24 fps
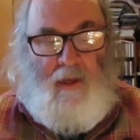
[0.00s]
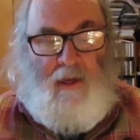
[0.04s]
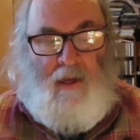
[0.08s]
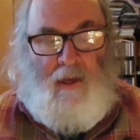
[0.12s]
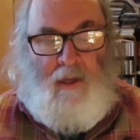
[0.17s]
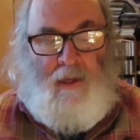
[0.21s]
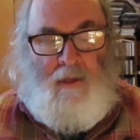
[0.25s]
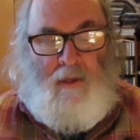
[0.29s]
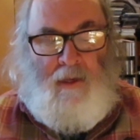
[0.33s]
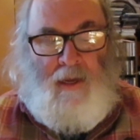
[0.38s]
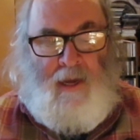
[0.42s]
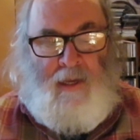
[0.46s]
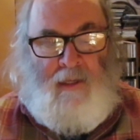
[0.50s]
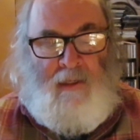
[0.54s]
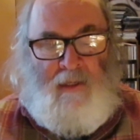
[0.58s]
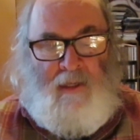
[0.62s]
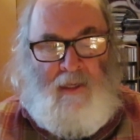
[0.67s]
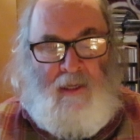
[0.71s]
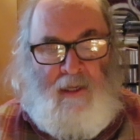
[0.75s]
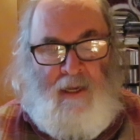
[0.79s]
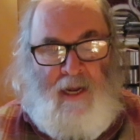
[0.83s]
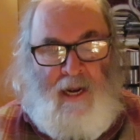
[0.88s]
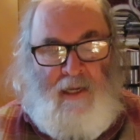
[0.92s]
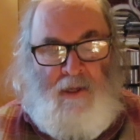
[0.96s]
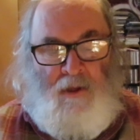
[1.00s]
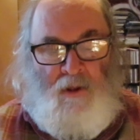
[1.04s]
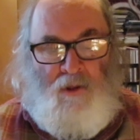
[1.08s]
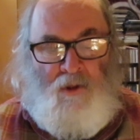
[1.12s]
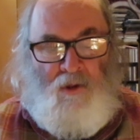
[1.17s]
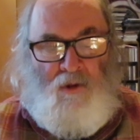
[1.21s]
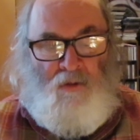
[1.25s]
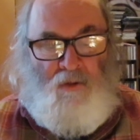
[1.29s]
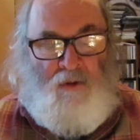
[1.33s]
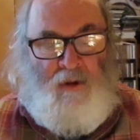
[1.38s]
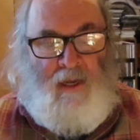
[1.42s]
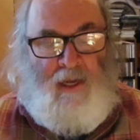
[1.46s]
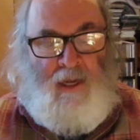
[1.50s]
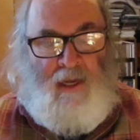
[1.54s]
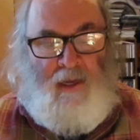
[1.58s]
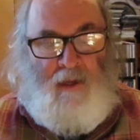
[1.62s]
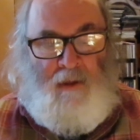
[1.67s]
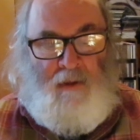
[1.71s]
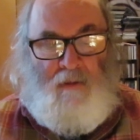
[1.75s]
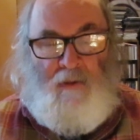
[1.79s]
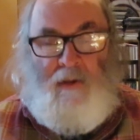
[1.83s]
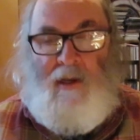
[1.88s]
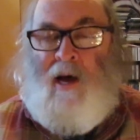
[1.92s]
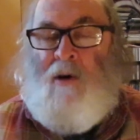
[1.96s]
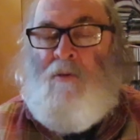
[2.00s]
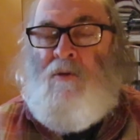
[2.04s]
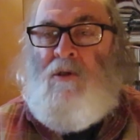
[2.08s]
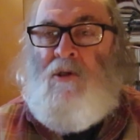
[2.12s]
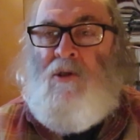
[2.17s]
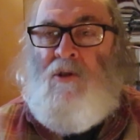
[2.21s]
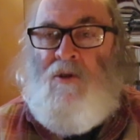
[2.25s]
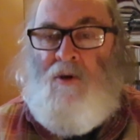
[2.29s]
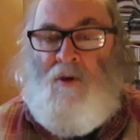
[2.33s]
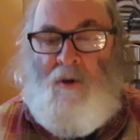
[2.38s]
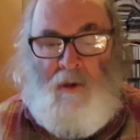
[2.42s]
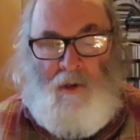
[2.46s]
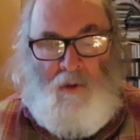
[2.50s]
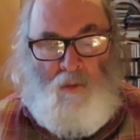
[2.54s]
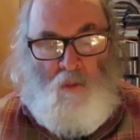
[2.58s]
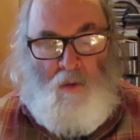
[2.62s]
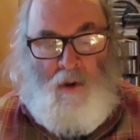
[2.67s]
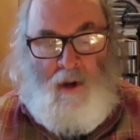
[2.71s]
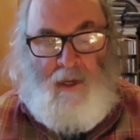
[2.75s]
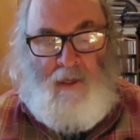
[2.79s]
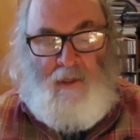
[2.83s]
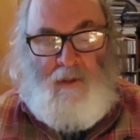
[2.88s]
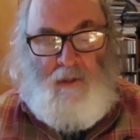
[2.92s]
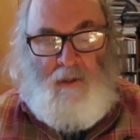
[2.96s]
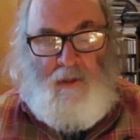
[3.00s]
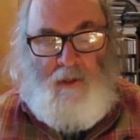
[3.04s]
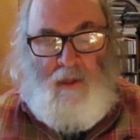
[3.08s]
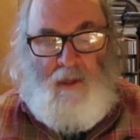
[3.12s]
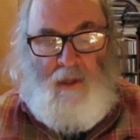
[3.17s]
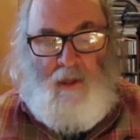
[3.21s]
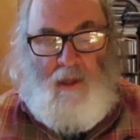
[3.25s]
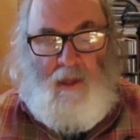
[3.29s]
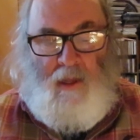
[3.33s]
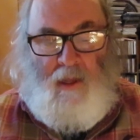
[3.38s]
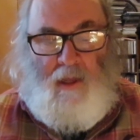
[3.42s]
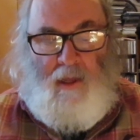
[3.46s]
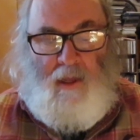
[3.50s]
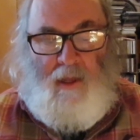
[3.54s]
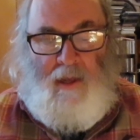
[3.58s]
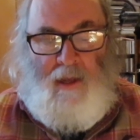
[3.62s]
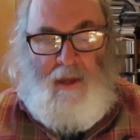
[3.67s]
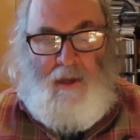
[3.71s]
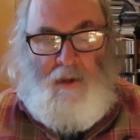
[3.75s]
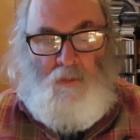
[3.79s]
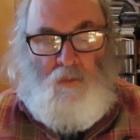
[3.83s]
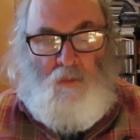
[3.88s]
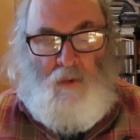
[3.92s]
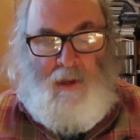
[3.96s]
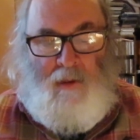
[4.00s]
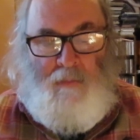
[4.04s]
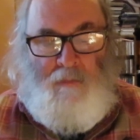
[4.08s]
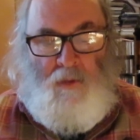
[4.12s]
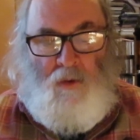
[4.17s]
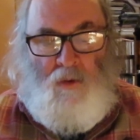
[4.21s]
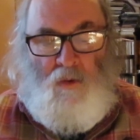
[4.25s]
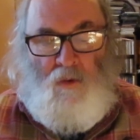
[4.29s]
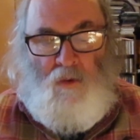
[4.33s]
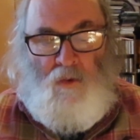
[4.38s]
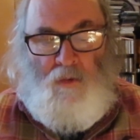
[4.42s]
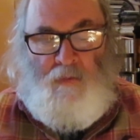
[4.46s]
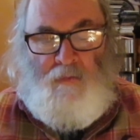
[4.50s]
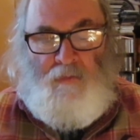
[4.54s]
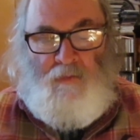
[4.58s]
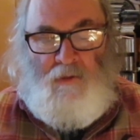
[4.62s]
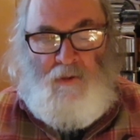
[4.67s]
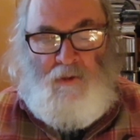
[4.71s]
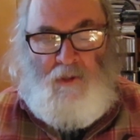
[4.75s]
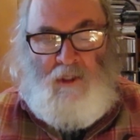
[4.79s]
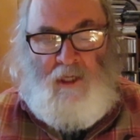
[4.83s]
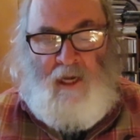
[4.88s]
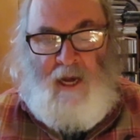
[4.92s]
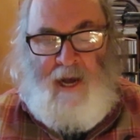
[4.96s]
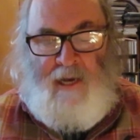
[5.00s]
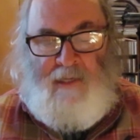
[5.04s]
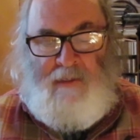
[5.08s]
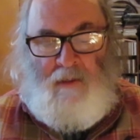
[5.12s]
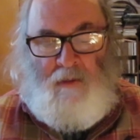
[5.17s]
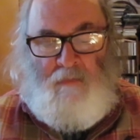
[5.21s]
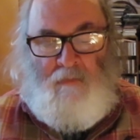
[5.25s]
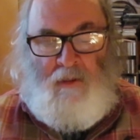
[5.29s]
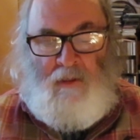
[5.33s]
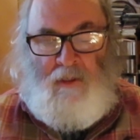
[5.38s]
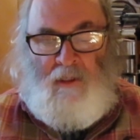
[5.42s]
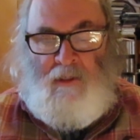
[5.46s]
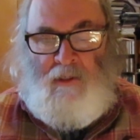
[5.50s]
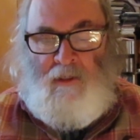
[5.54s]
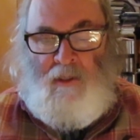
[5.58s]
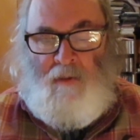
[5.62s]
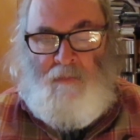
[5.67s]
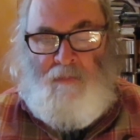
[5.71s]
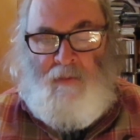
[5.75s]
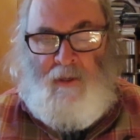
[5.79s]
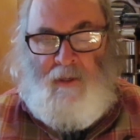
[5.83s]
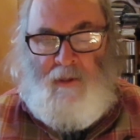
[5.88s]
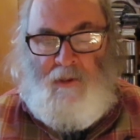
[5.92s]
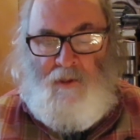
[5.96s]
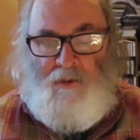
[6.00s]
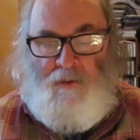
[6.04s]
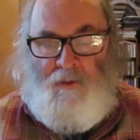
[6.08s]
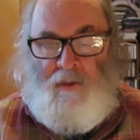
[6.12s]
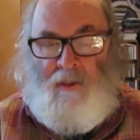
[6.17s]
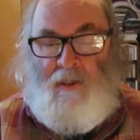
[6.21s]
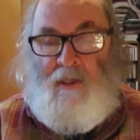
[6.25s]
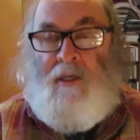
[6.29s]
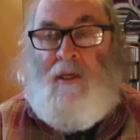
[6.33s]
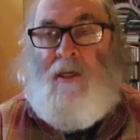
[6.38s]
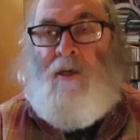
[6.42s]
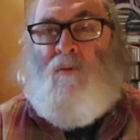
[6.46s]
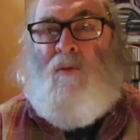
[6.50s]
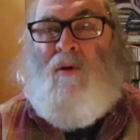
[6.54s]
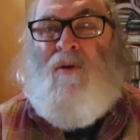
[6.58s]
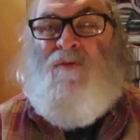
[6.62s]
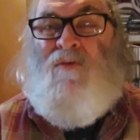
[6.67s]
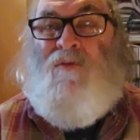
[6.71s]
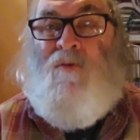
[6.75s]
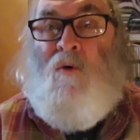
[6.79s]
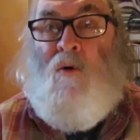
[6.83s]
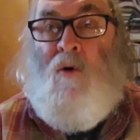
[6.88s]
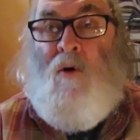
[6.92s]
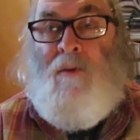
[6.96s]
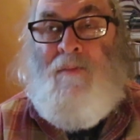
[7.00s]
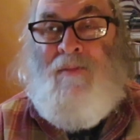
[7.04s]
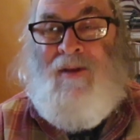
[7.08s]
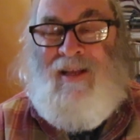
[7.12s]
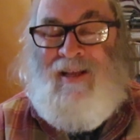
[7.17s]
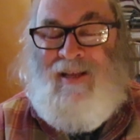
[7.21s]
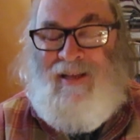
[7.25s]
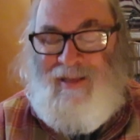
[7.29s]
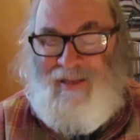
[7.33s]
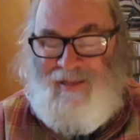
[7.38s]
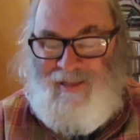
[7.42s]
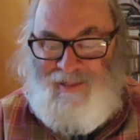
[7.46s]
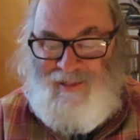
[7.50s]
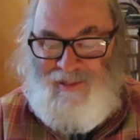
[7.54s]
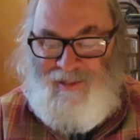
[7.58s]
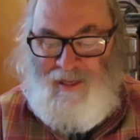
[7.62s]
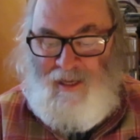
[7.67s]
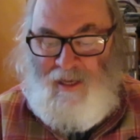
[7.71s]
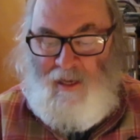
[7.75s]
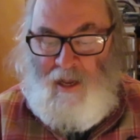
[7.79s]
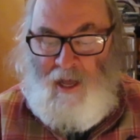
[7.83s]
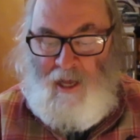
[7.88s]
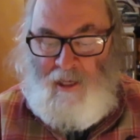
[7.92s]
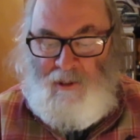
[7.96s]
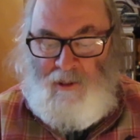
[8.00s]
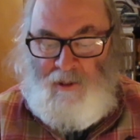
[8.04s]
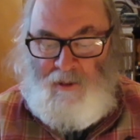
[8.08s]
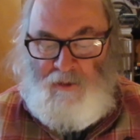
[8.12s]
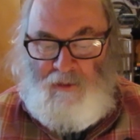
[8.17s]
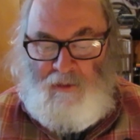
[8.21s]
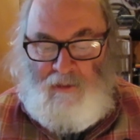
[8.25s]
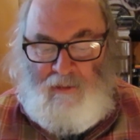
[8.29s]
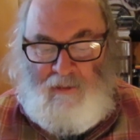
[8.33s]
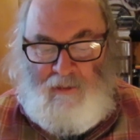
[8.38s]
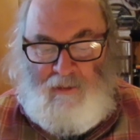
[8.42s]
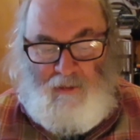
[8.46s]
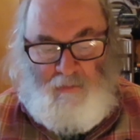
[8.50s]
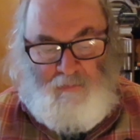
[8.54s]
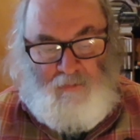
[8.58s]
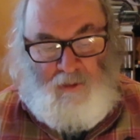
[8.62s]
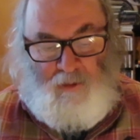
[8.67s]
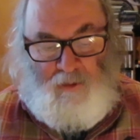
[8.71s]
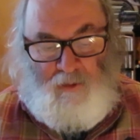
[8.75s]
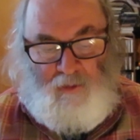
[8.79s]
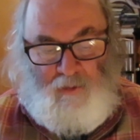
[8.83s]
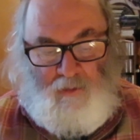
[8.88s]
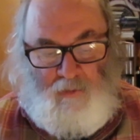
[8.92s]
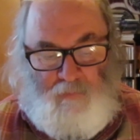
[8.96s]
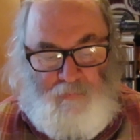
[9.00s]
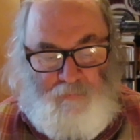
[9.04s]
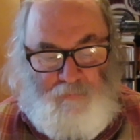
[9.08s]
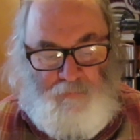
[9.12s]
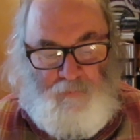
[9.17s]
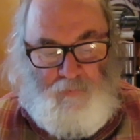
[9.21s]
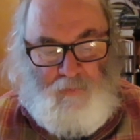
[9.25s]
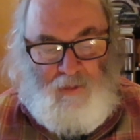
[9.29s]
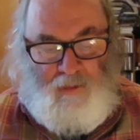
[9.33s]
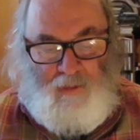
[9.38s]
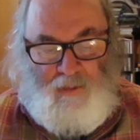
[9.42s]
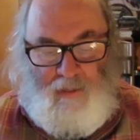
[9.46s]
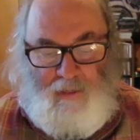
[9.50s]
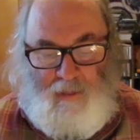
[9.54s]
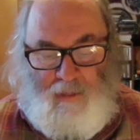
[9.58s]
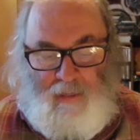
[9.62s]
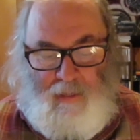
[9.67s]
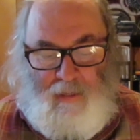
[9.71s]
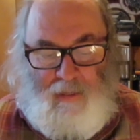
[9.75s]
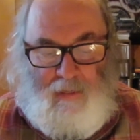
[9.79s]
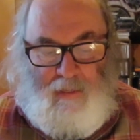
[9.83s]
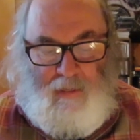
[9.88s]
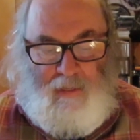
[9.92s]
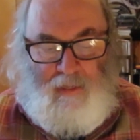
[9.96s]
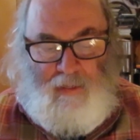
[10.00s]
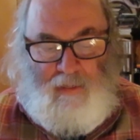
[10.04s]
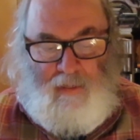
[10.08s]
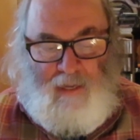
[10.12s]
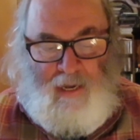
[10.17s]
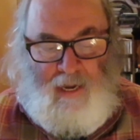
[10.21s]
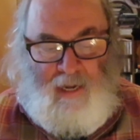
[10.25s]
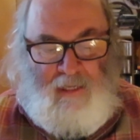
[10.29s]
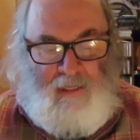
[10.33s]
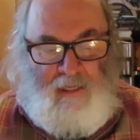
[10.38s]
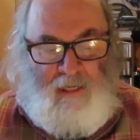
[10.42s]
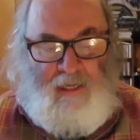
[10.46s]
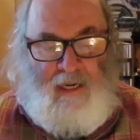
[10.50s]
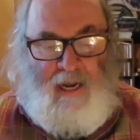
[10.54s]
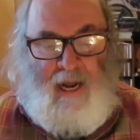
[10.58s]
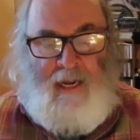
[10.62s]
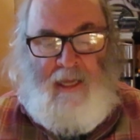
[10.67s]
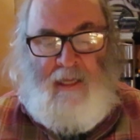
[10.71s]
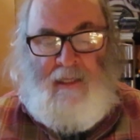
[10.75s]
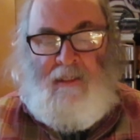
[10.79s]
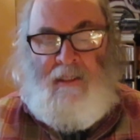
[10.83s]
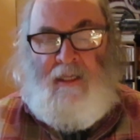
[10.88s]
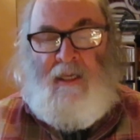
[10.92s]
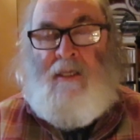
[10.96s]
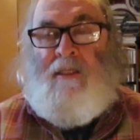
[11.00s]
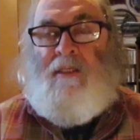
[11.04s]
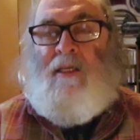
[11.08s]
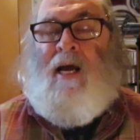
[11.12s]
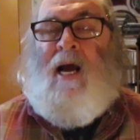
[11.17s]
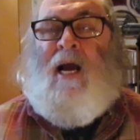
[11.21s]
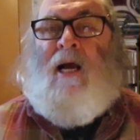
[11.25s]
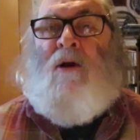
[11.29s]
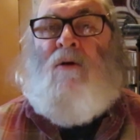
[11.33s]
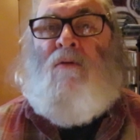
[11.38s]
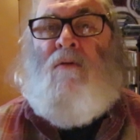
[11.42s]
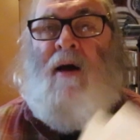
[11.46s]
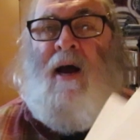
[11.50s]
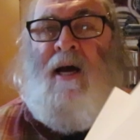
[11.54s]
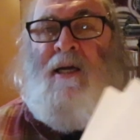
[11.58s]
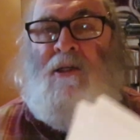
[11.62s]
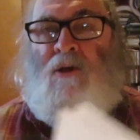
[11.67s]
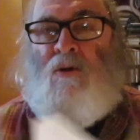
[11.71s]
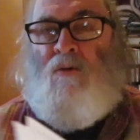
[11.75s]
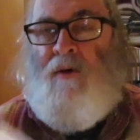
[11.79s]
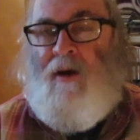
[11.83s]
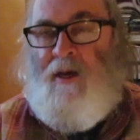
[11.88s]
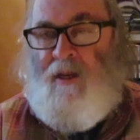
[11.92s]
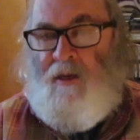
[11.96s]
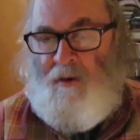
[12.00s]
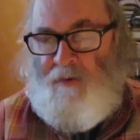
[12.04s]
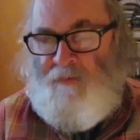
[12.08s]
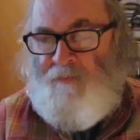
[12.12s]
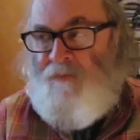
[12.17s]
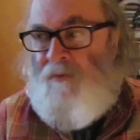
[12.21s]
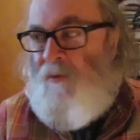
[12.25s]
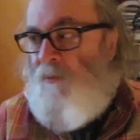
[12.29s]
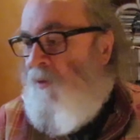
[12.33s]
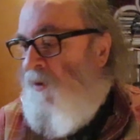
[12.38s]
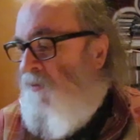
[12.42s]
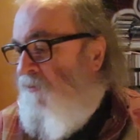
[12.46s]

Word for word: in 1983. I was 31, and we moved to Jackson, Mississippi to attend Reform Theological Seminary. In 1986, I graduated from